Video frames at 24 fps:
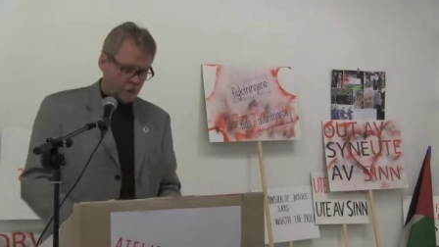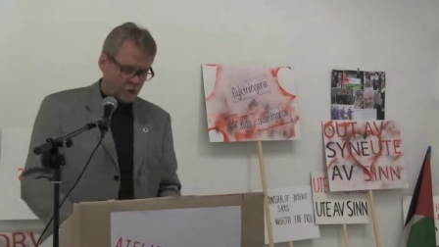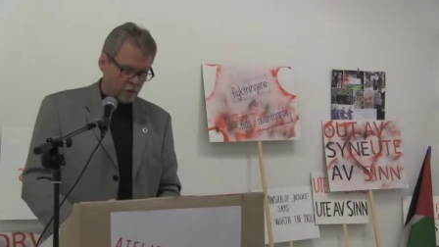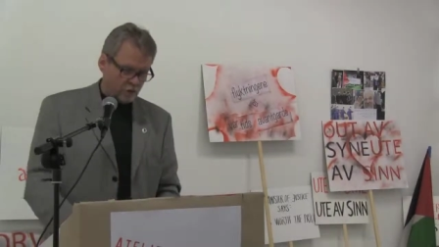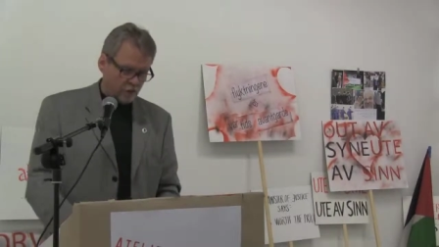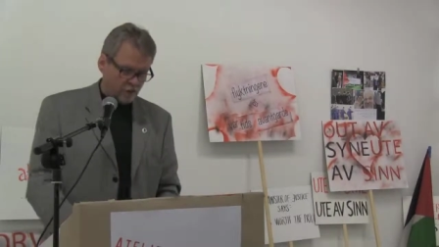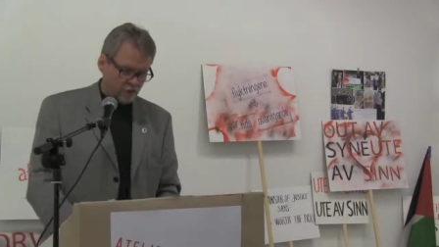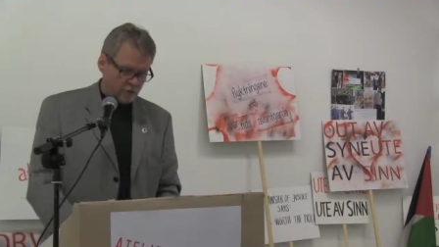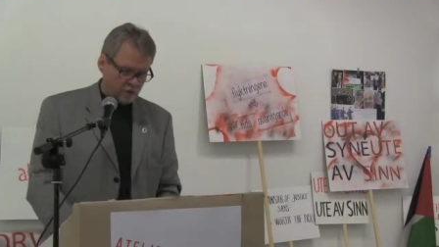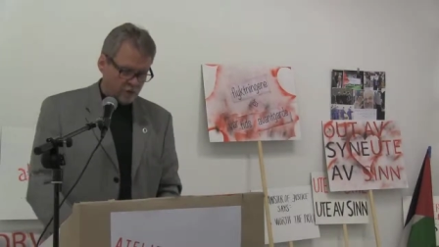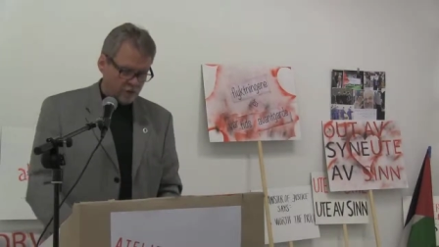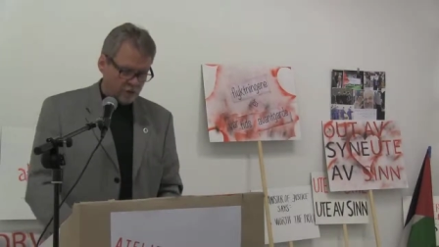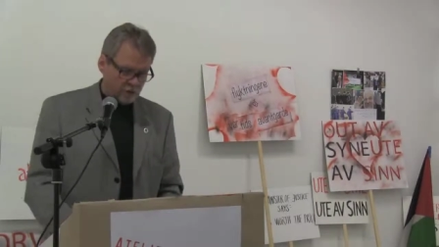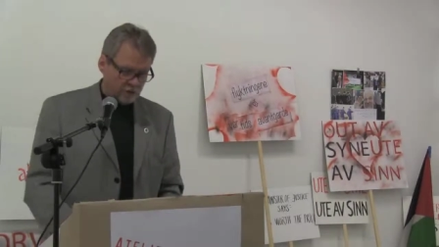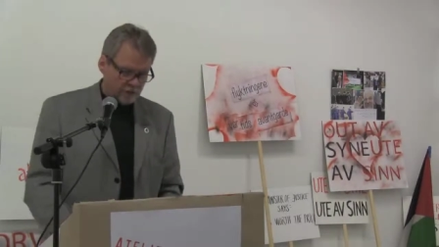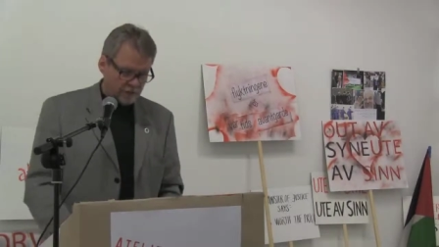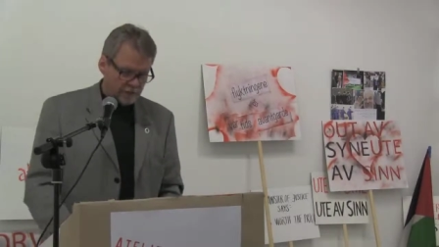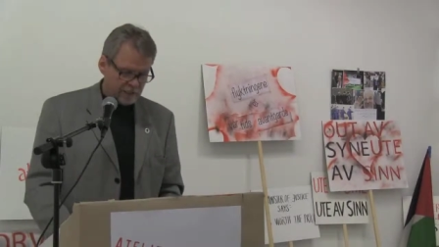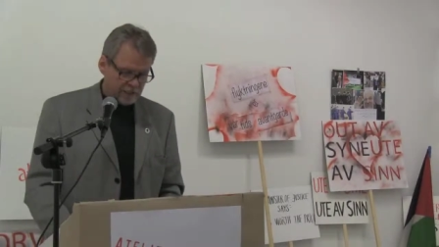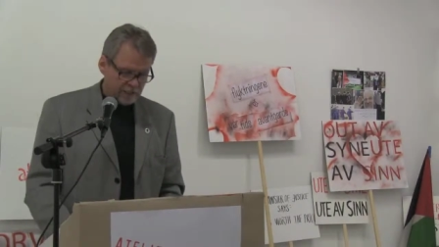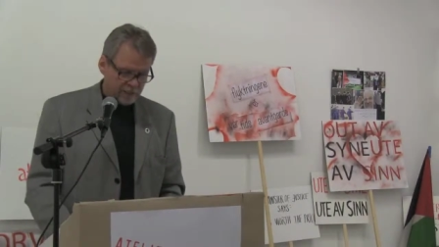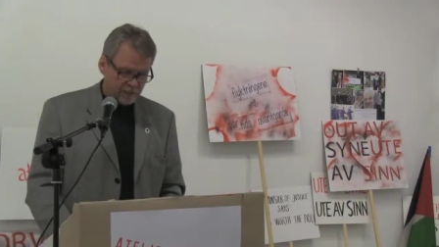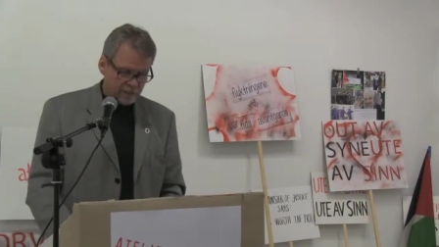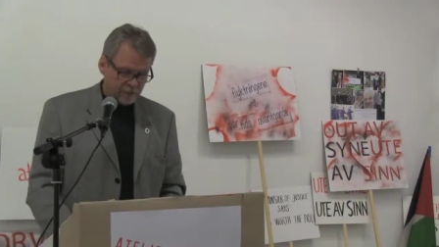use
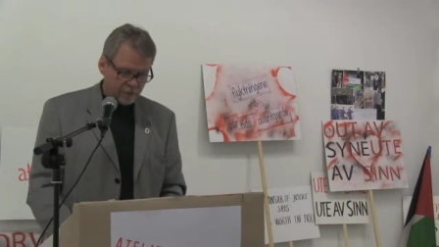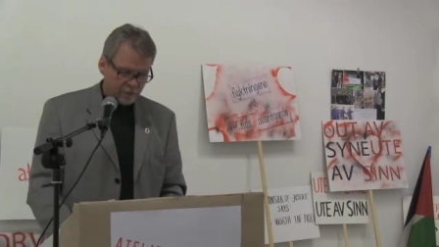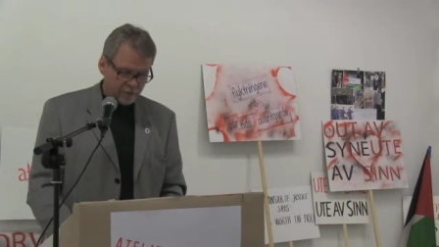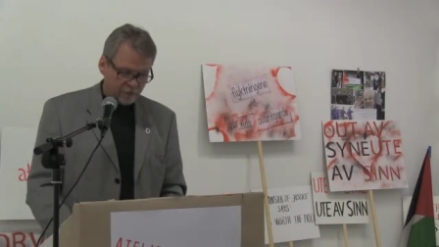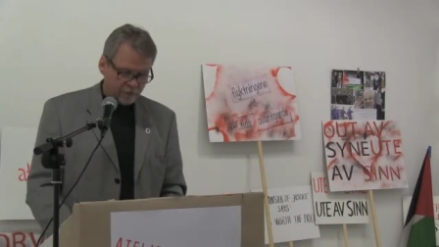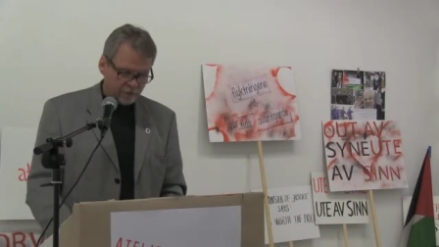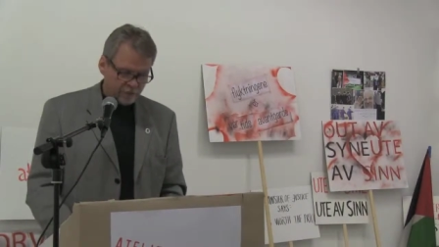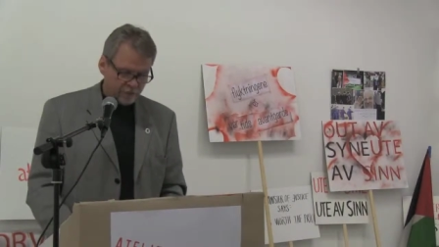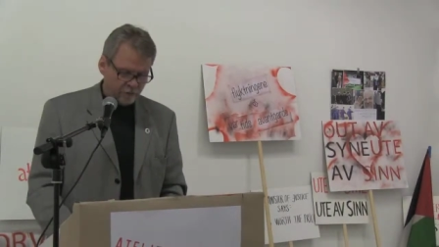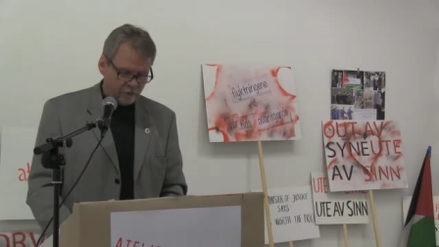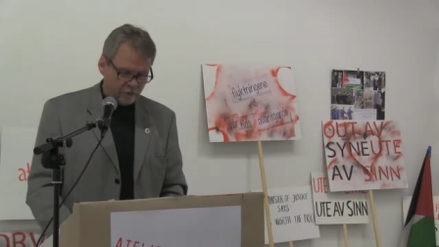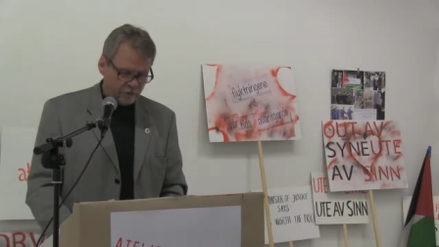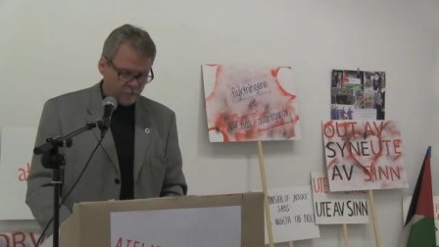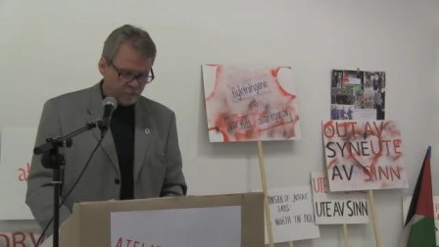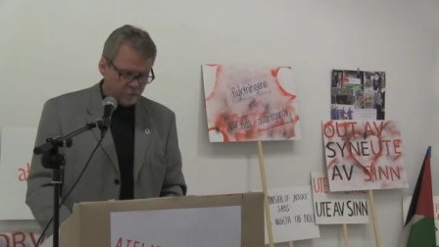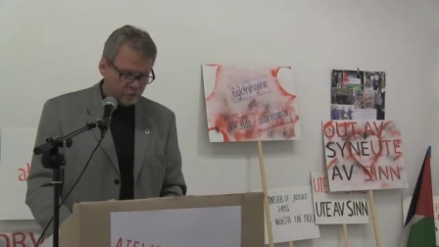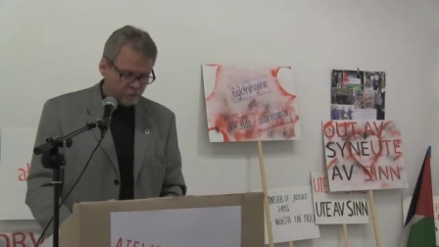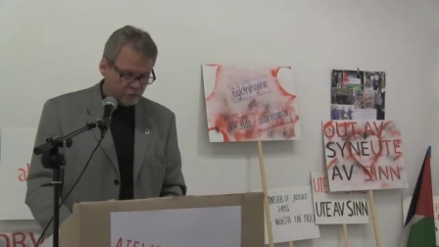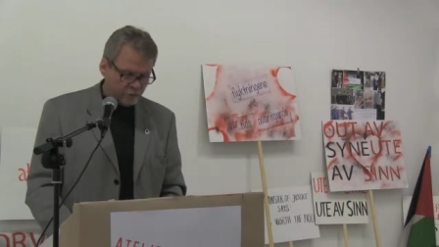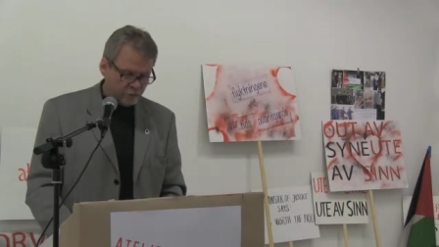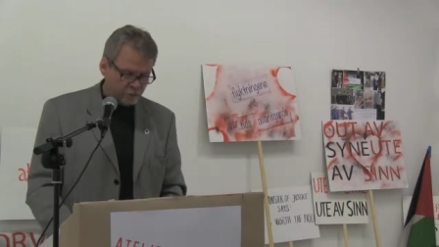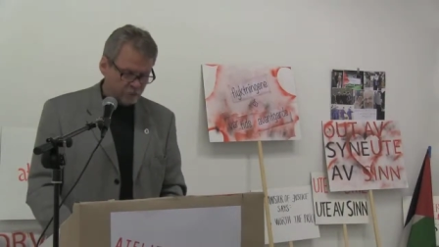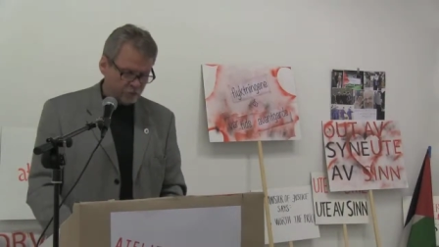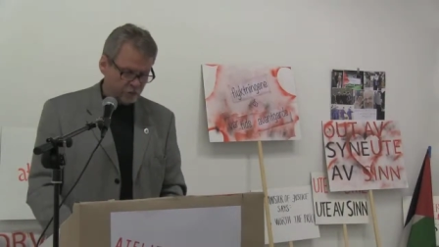these different
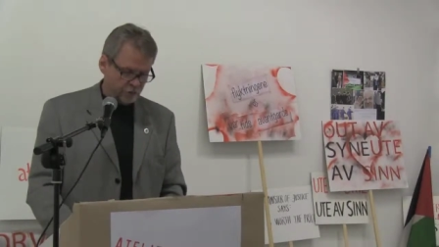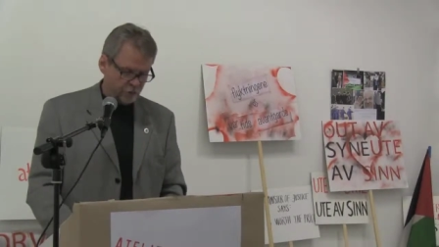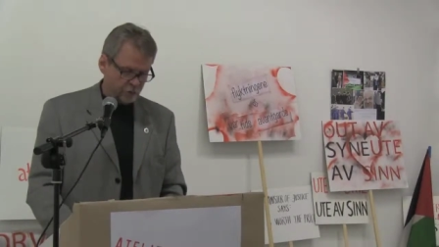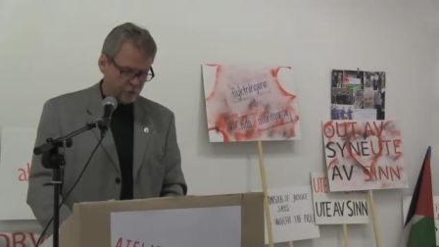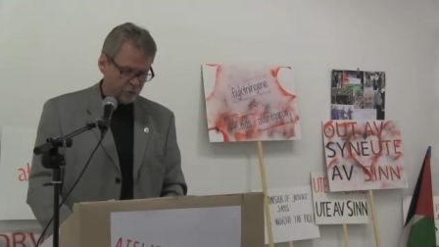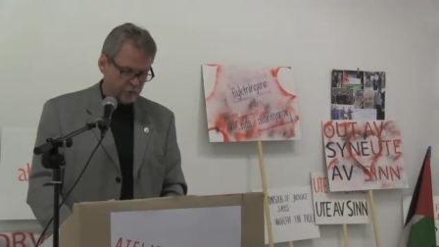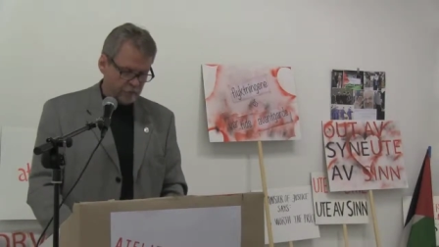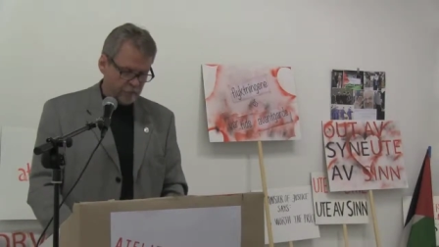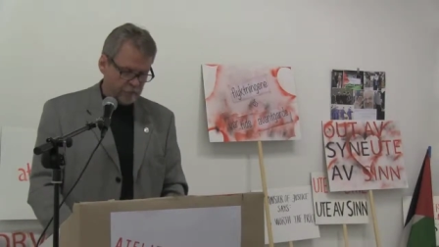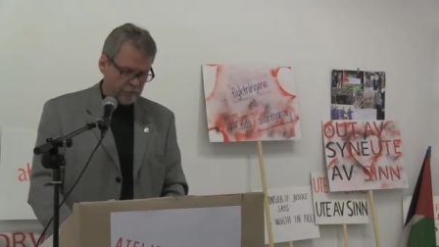routes.